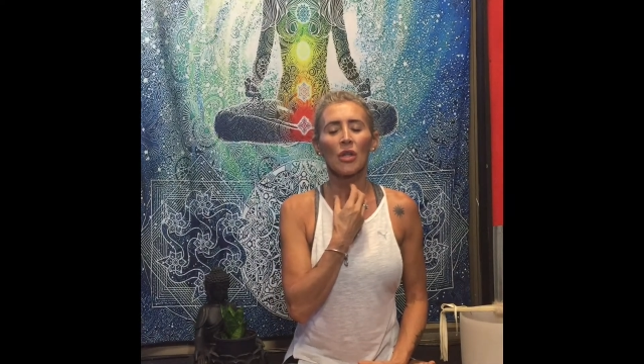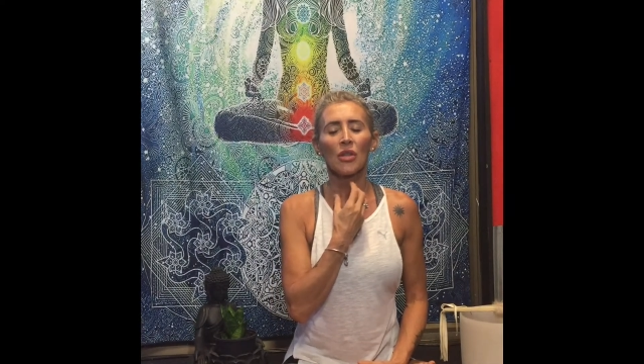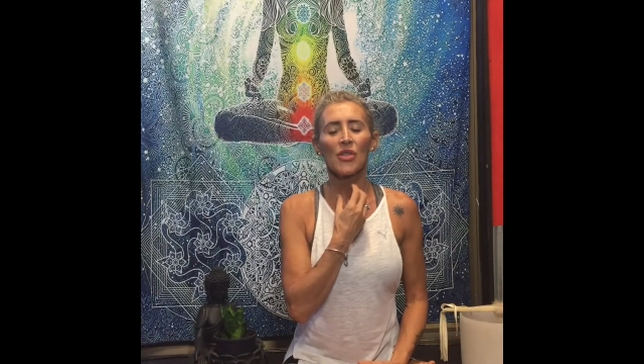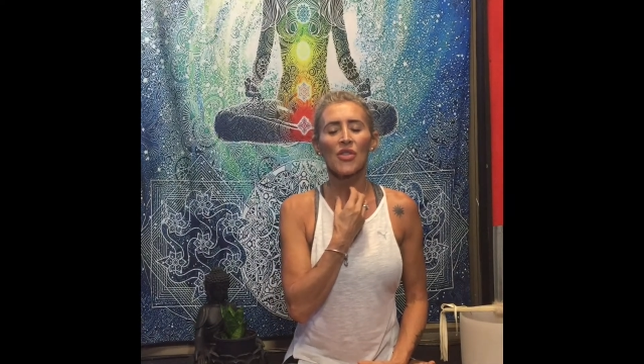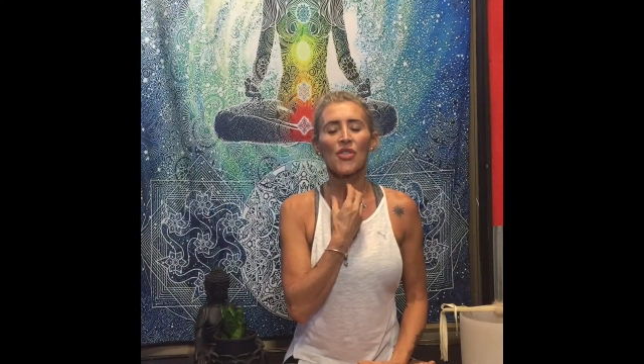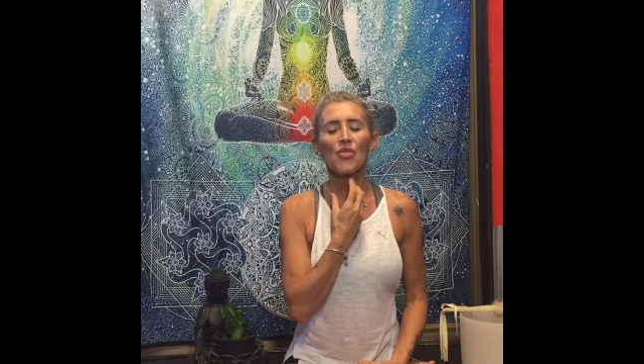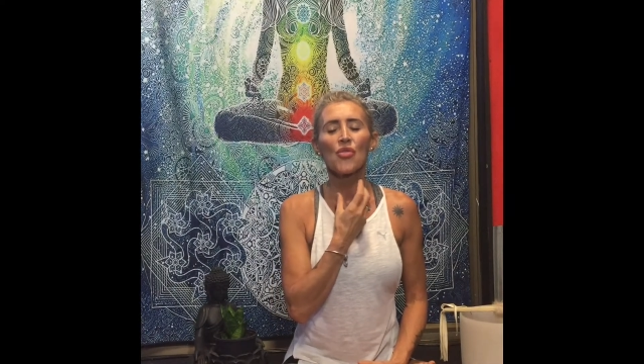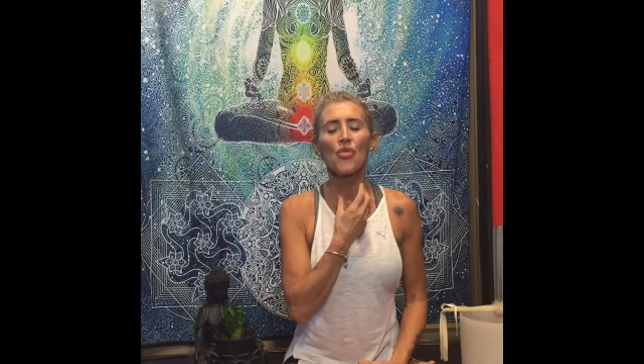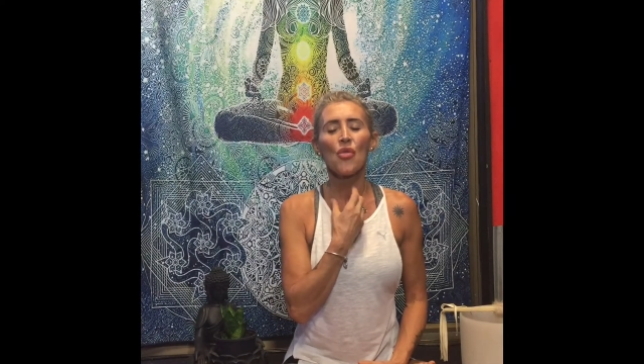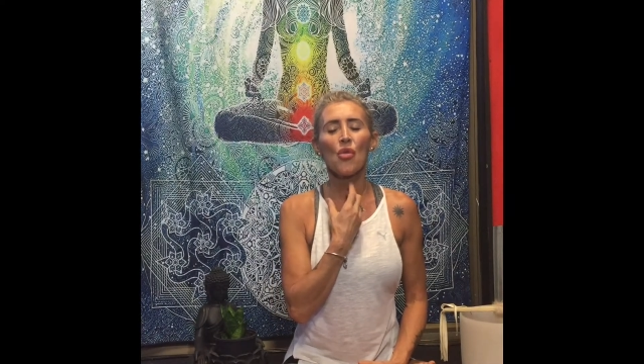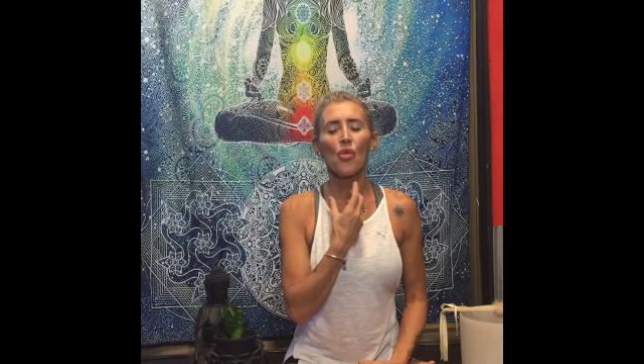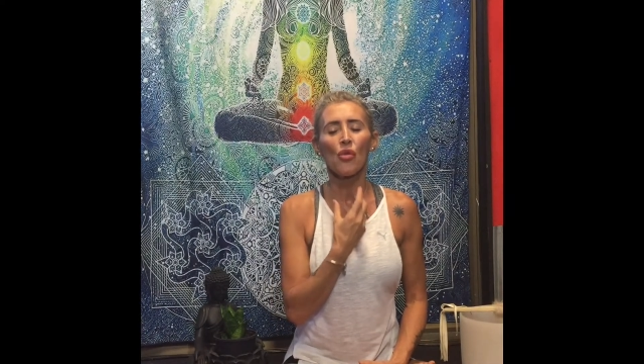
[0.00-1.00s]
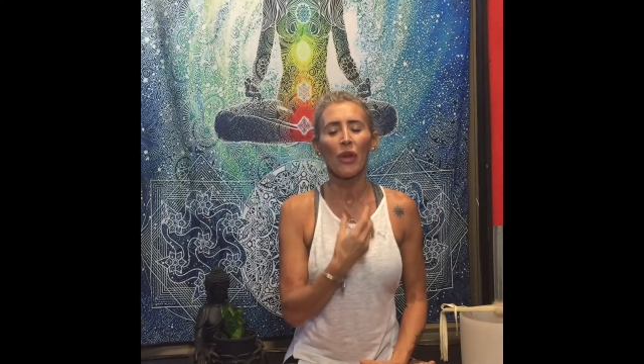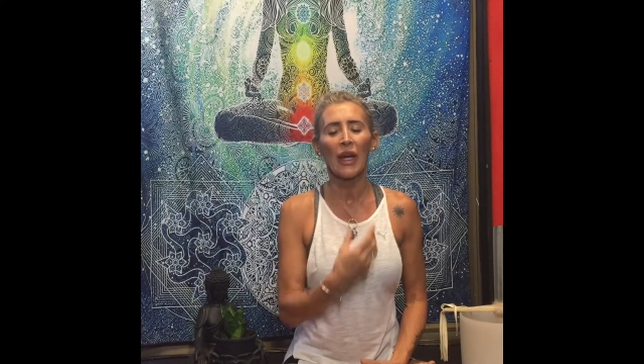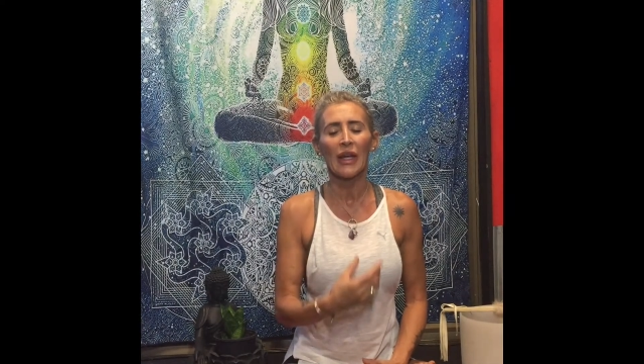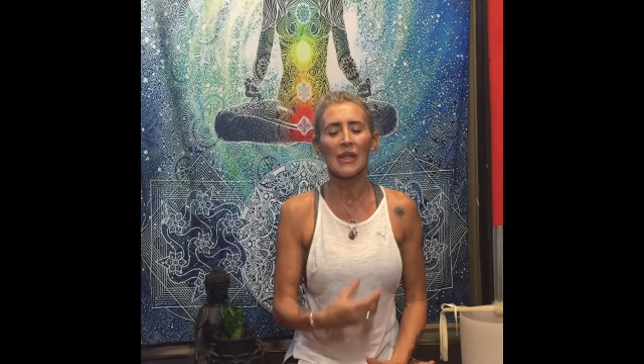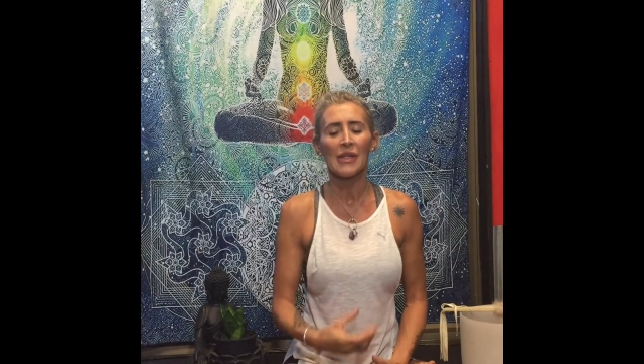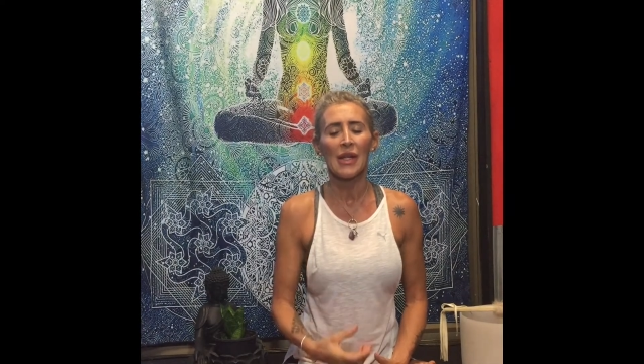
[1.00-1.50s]

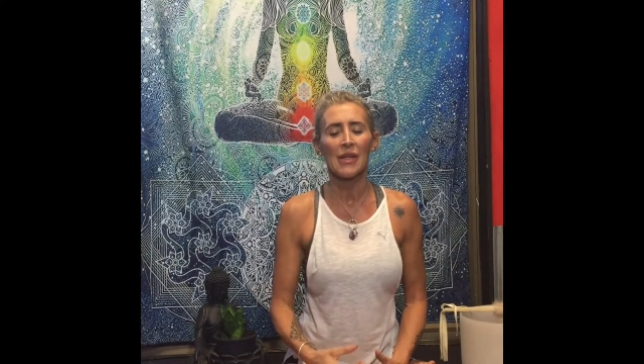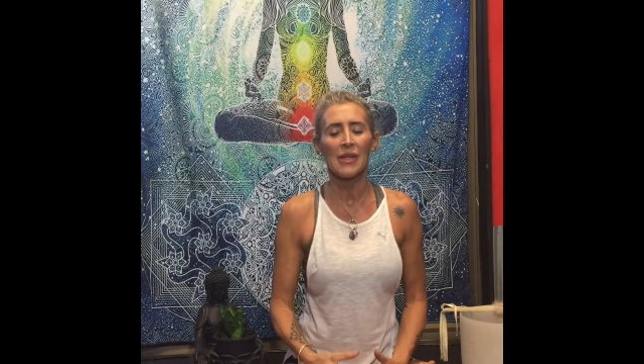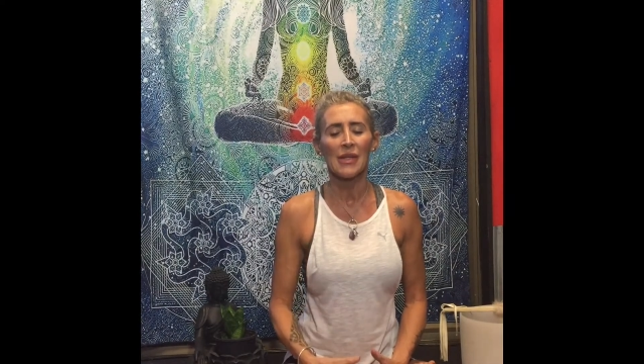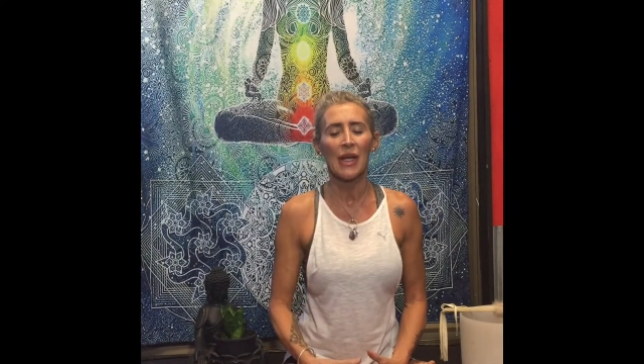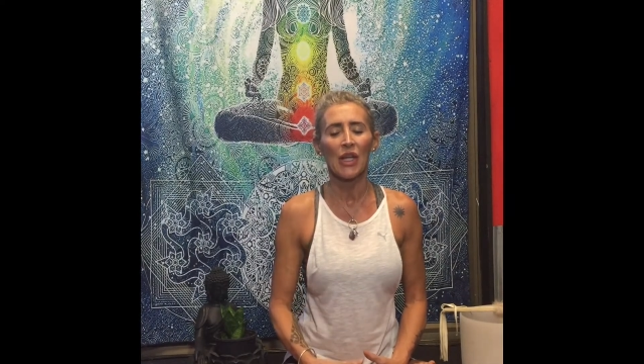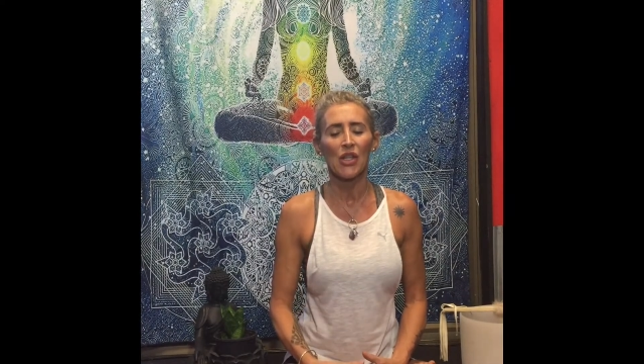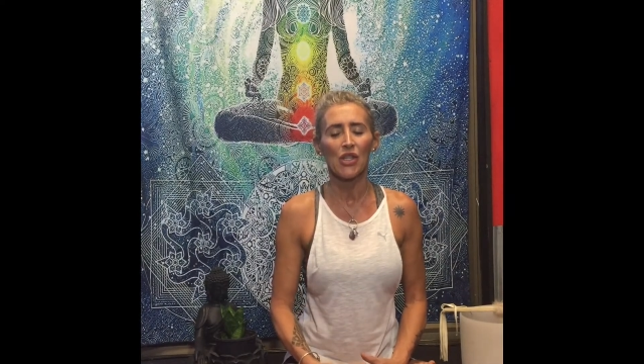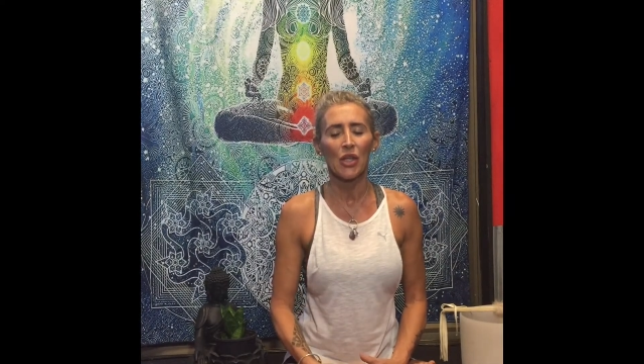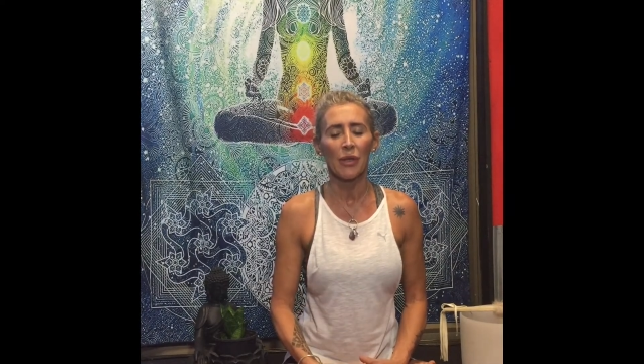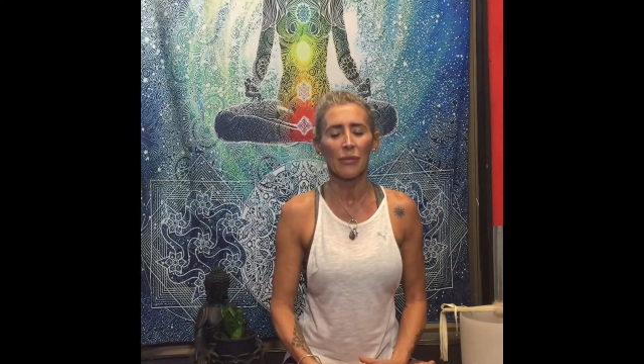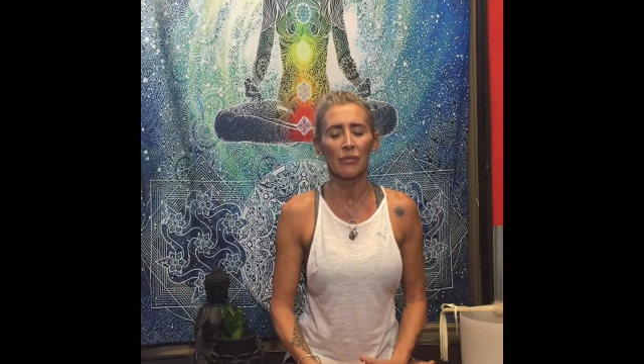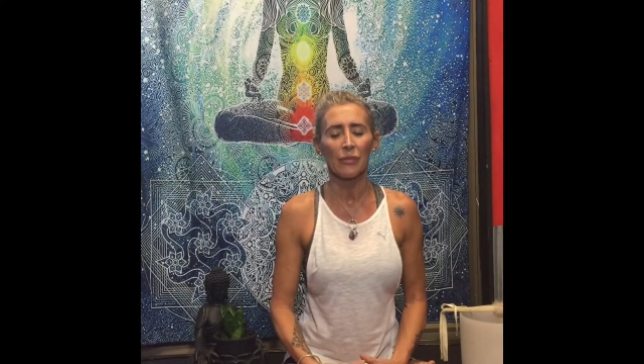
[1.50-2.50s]
snoring sensation